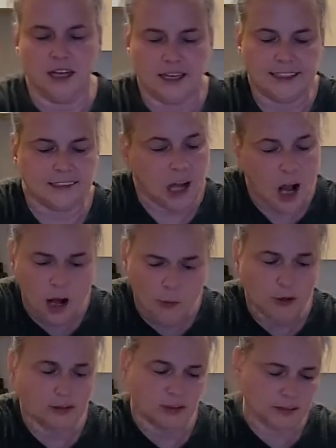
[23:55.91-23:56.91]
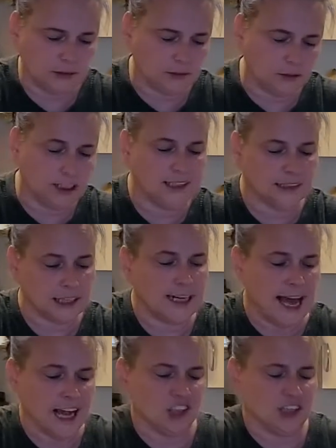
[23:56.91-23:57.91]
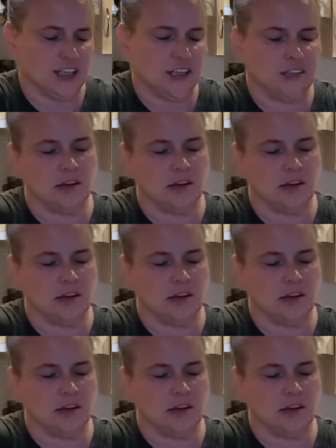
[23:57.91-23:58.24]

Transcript: It's almost, it actually is